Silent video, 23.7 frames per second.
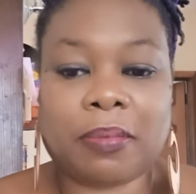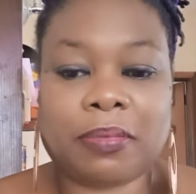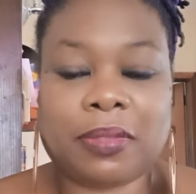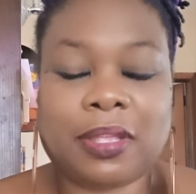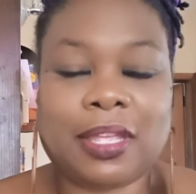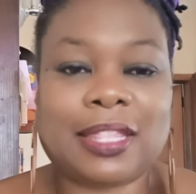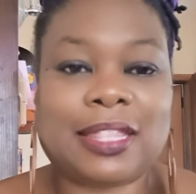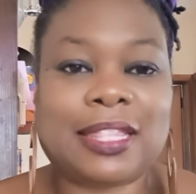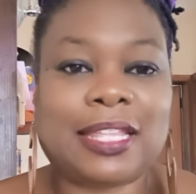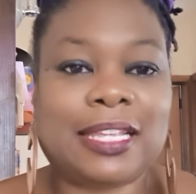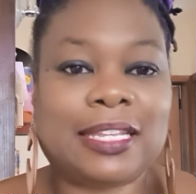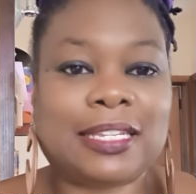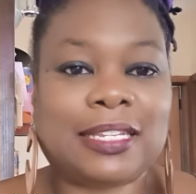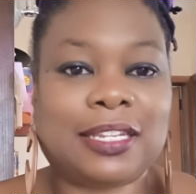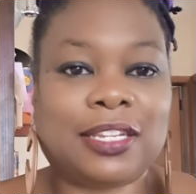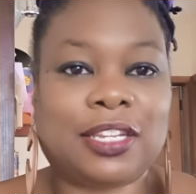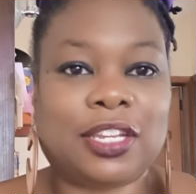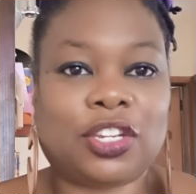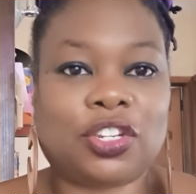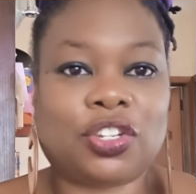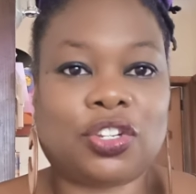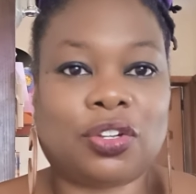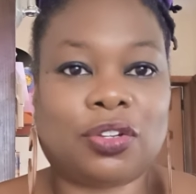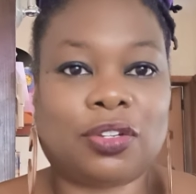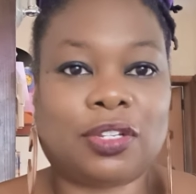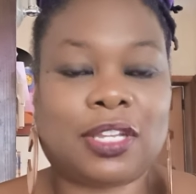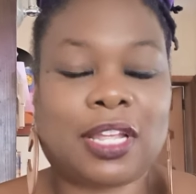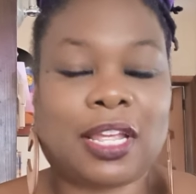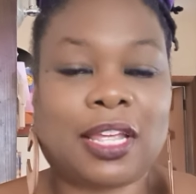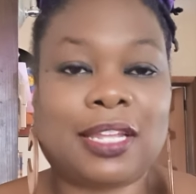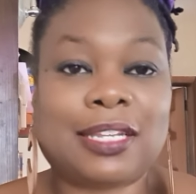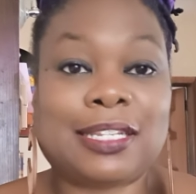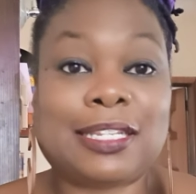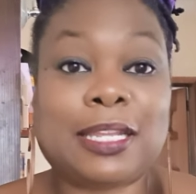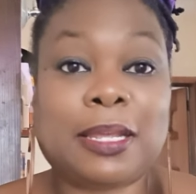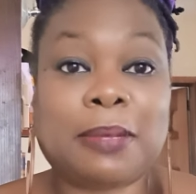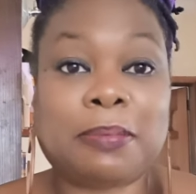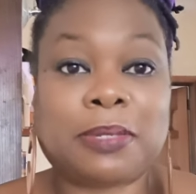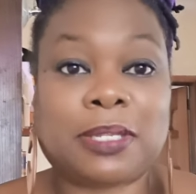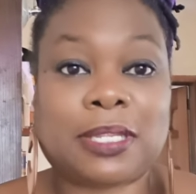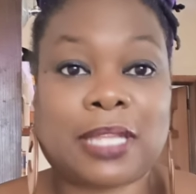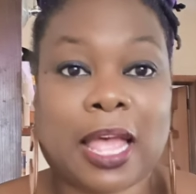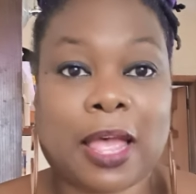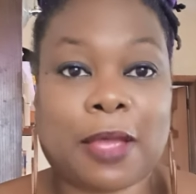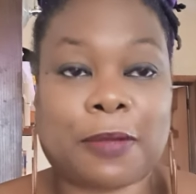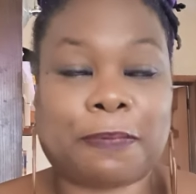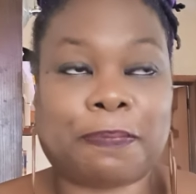get these additional tips
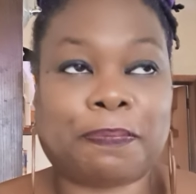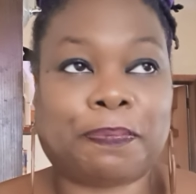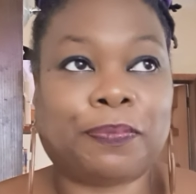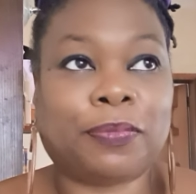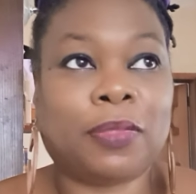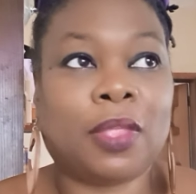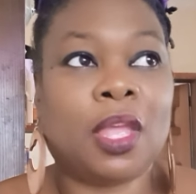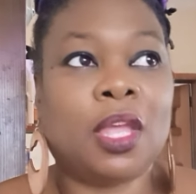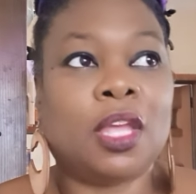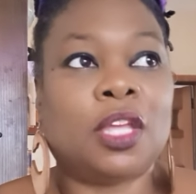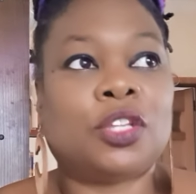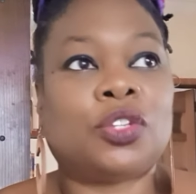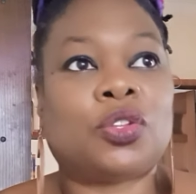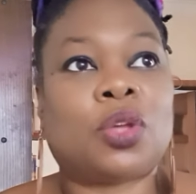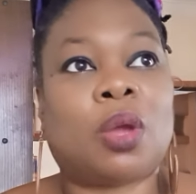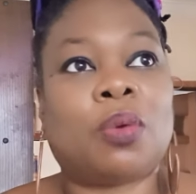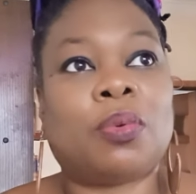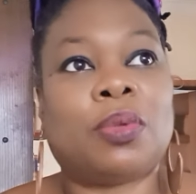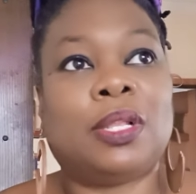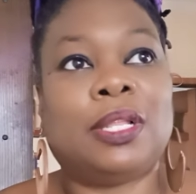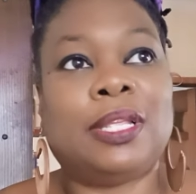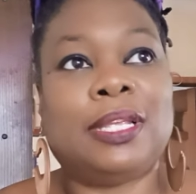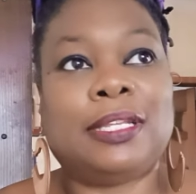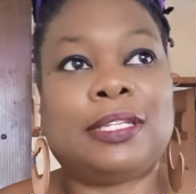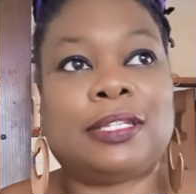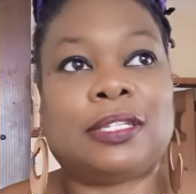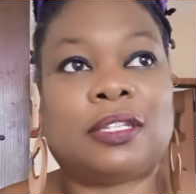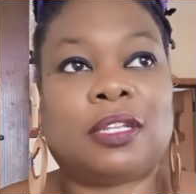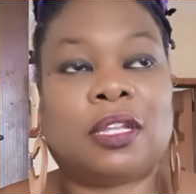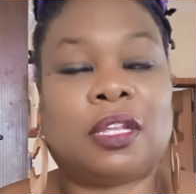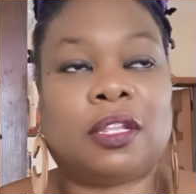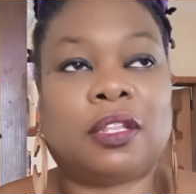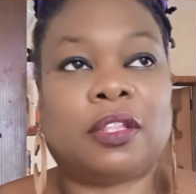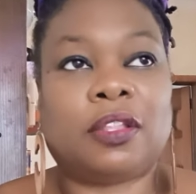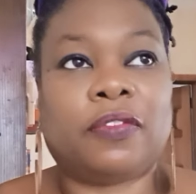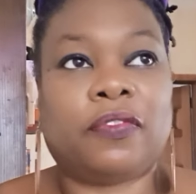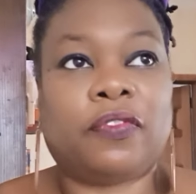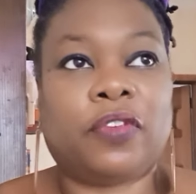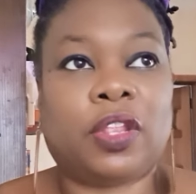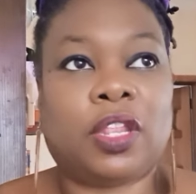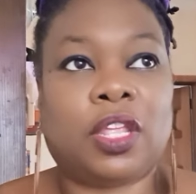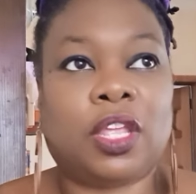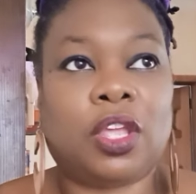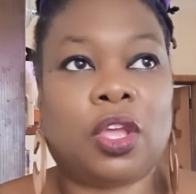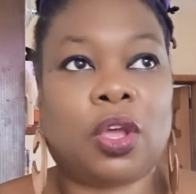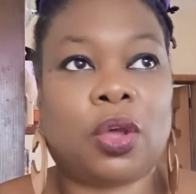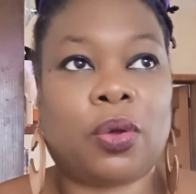out. So I released the
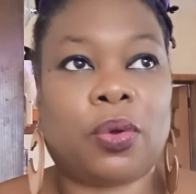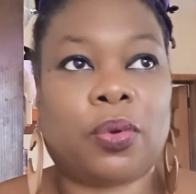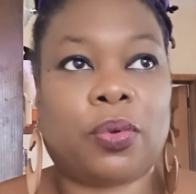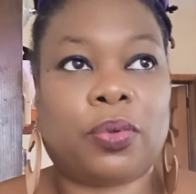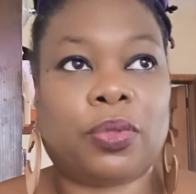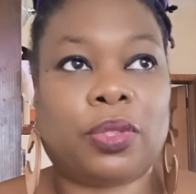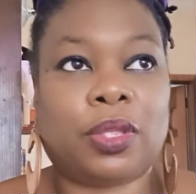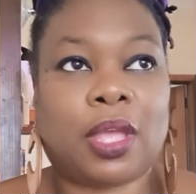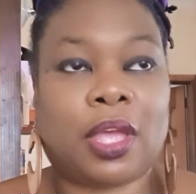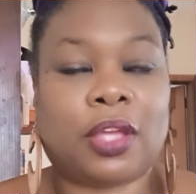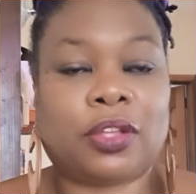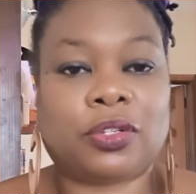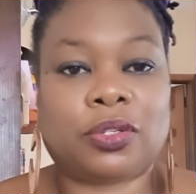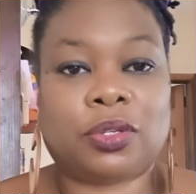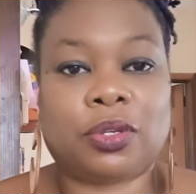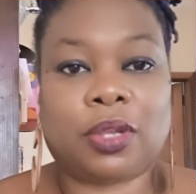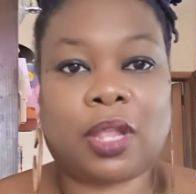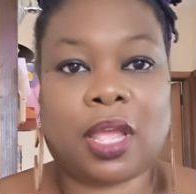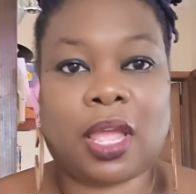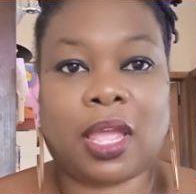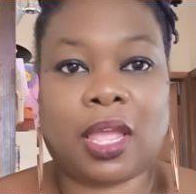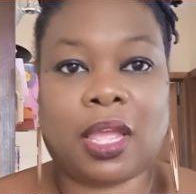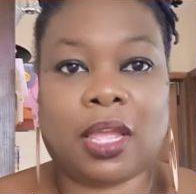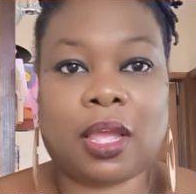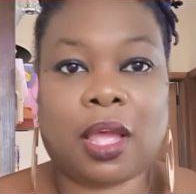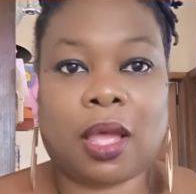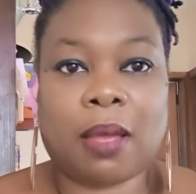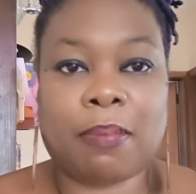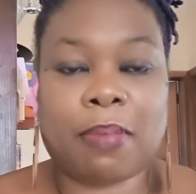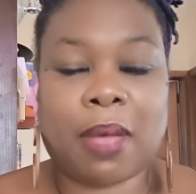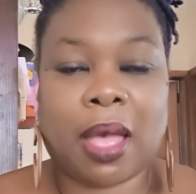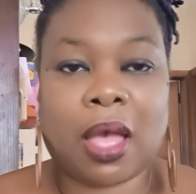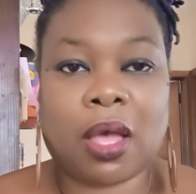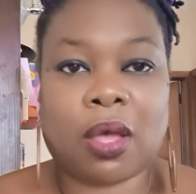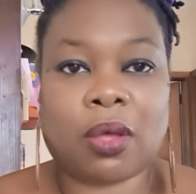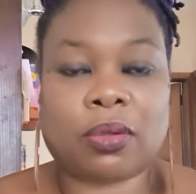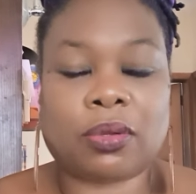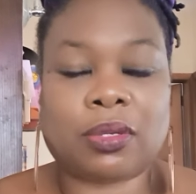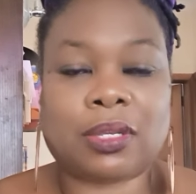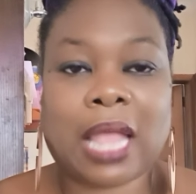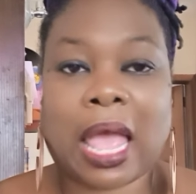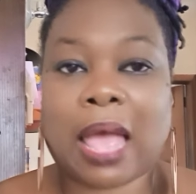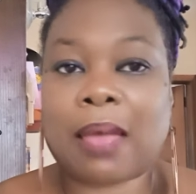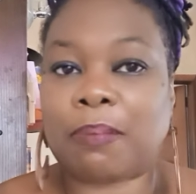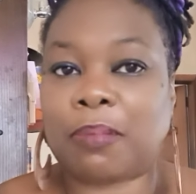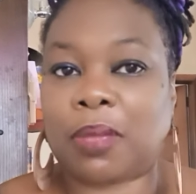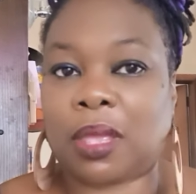video yesterday about
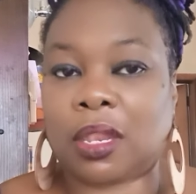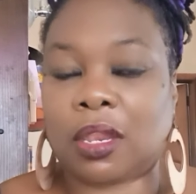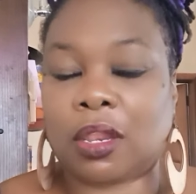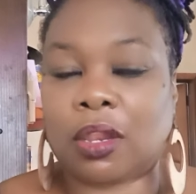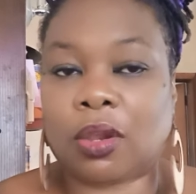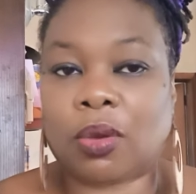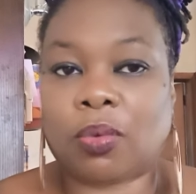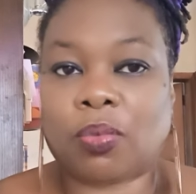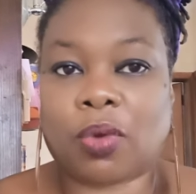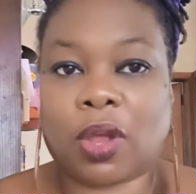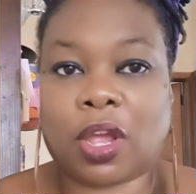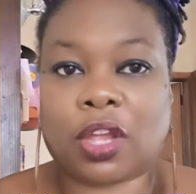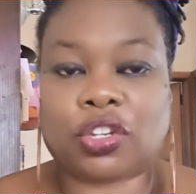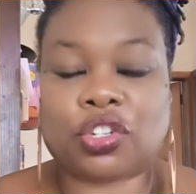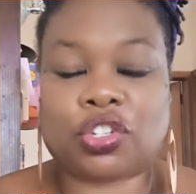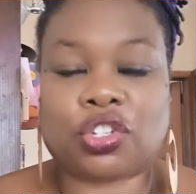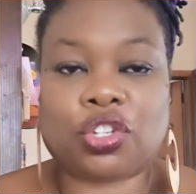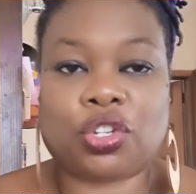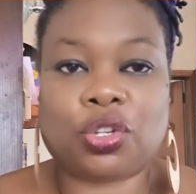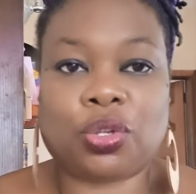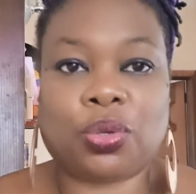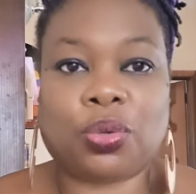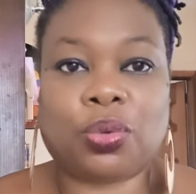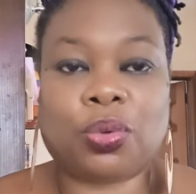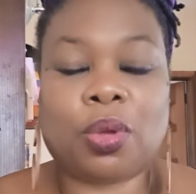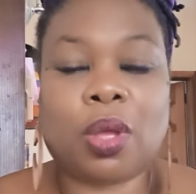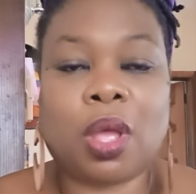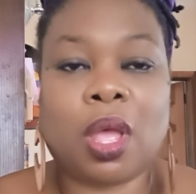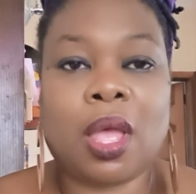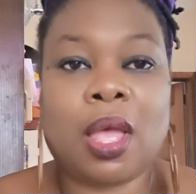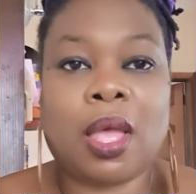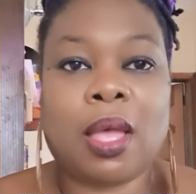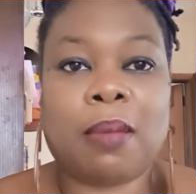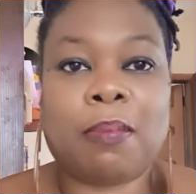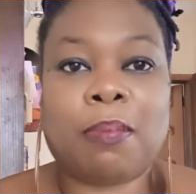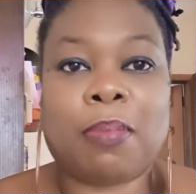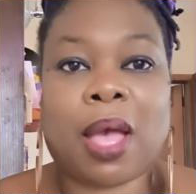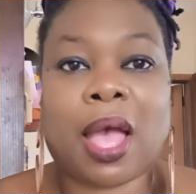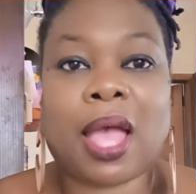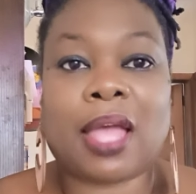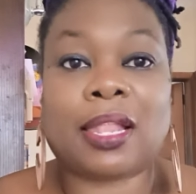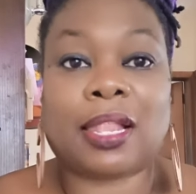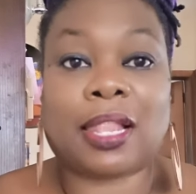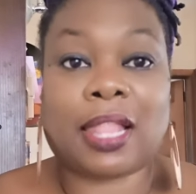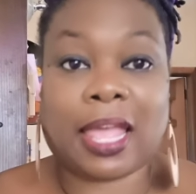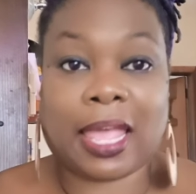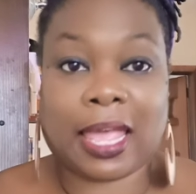not being in a rush to
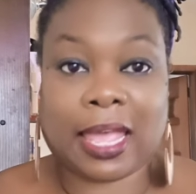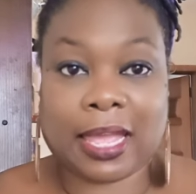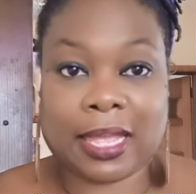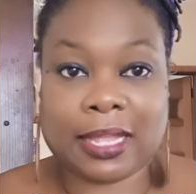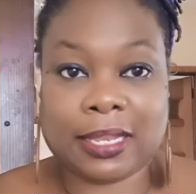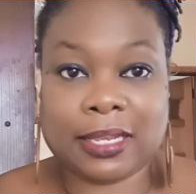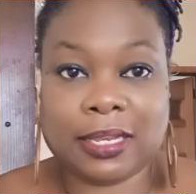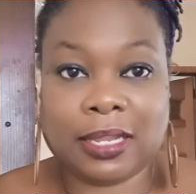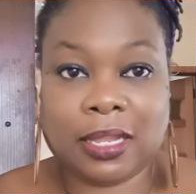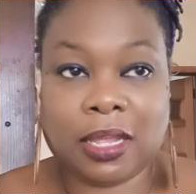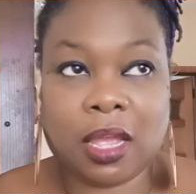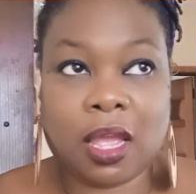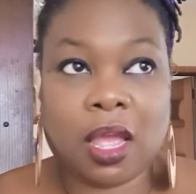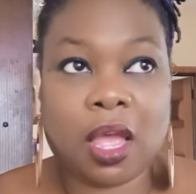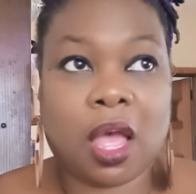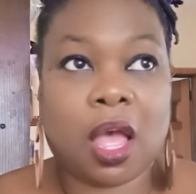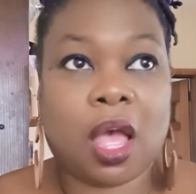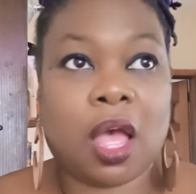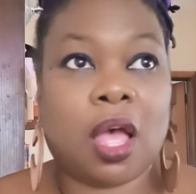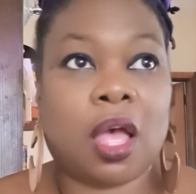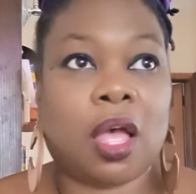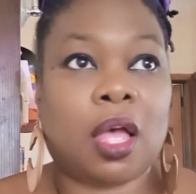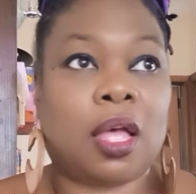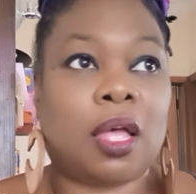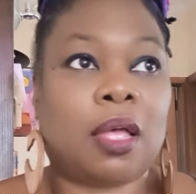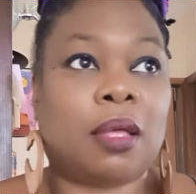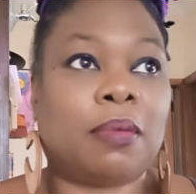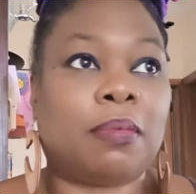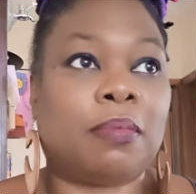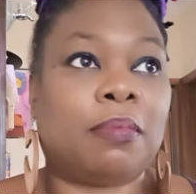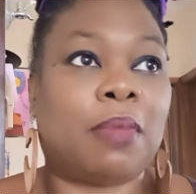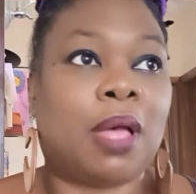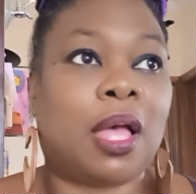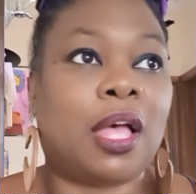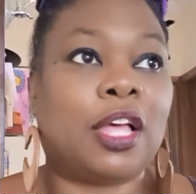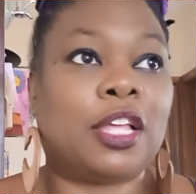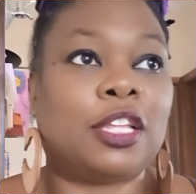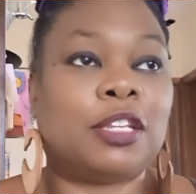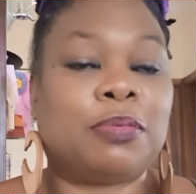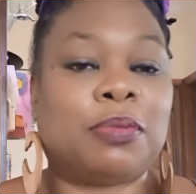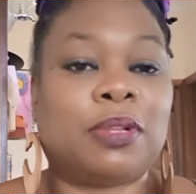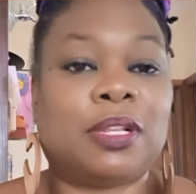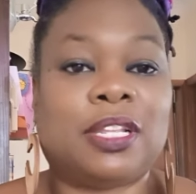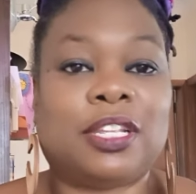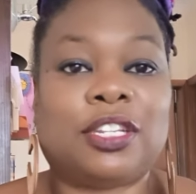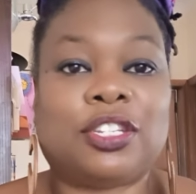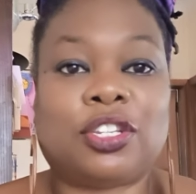buy land. My
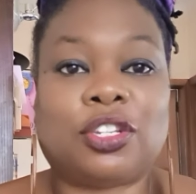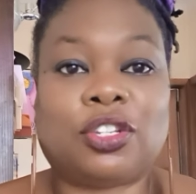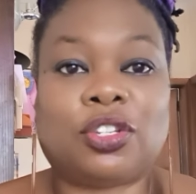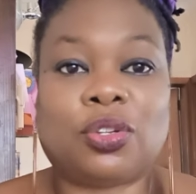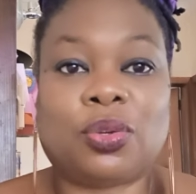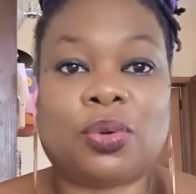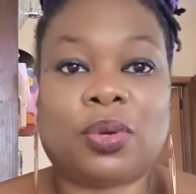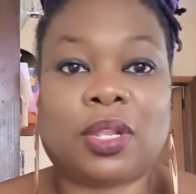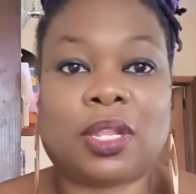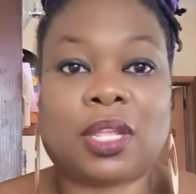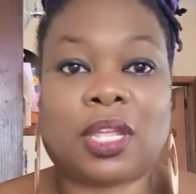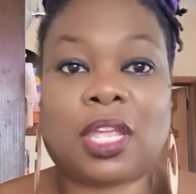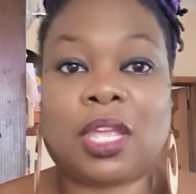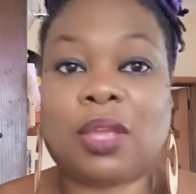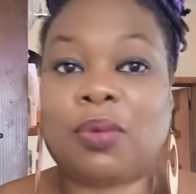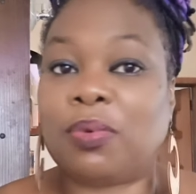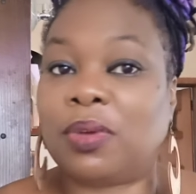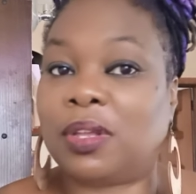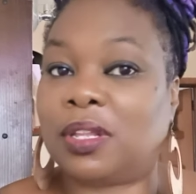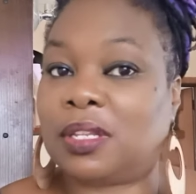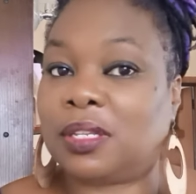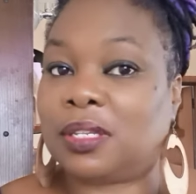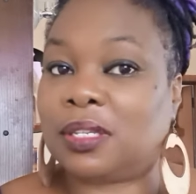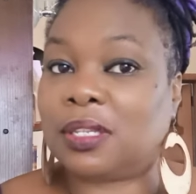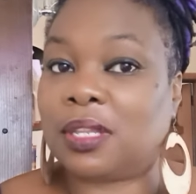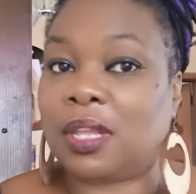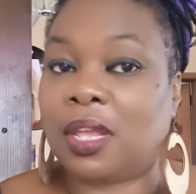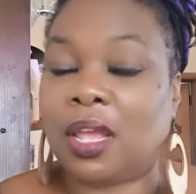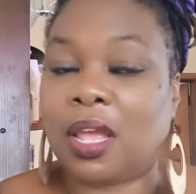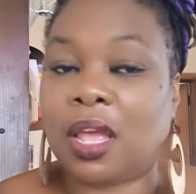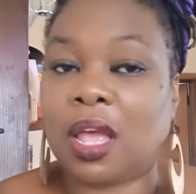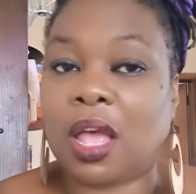husband listened to it, and he was